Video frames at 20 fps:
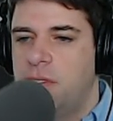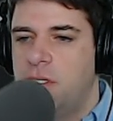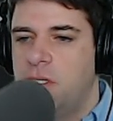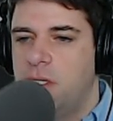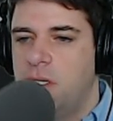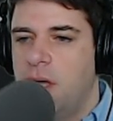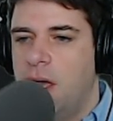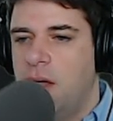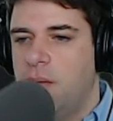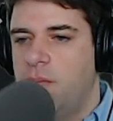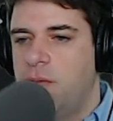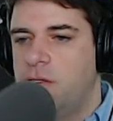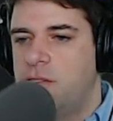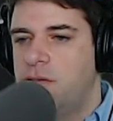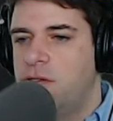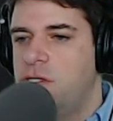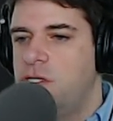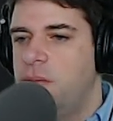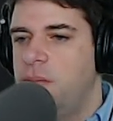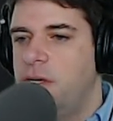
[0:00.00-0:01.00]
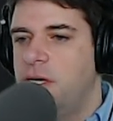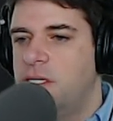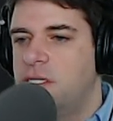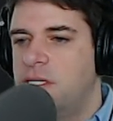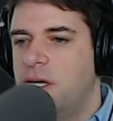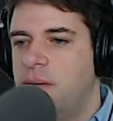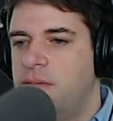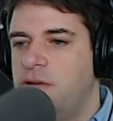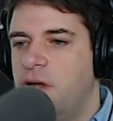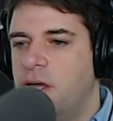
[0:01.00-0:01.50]
the outputs of the GPS
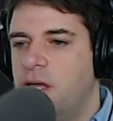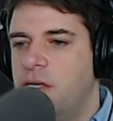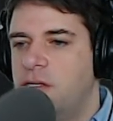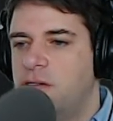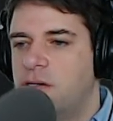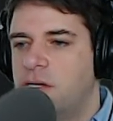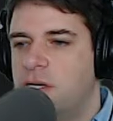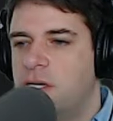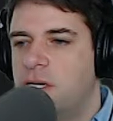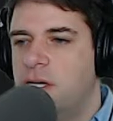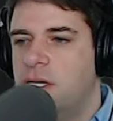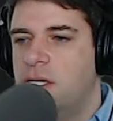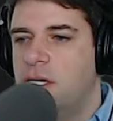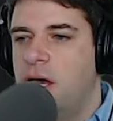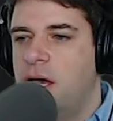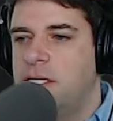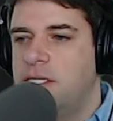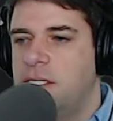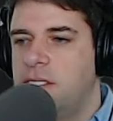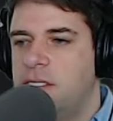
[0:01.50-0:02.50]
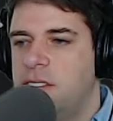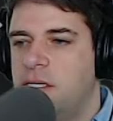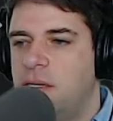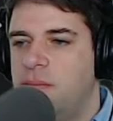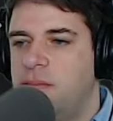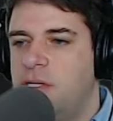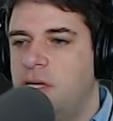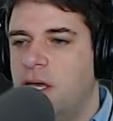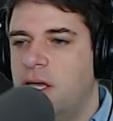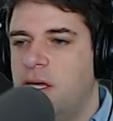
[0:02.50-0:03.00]
time tracking circuit and locks its
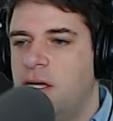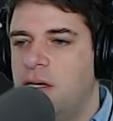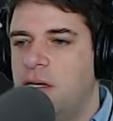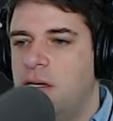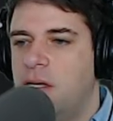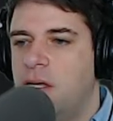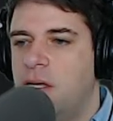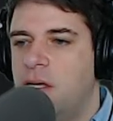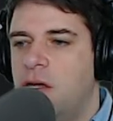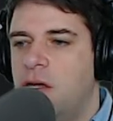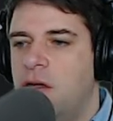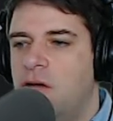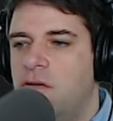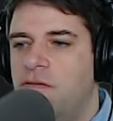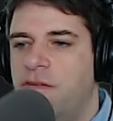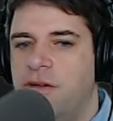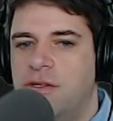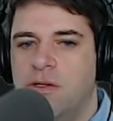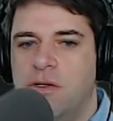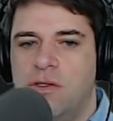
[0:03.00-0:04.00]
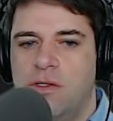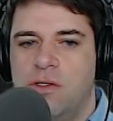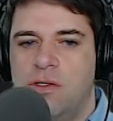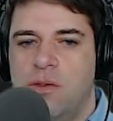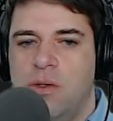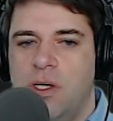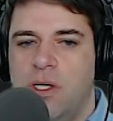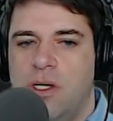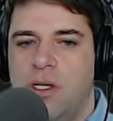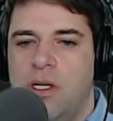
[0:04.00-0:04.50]
sub-second resolution to
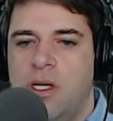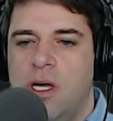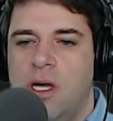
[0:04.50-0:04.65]
it.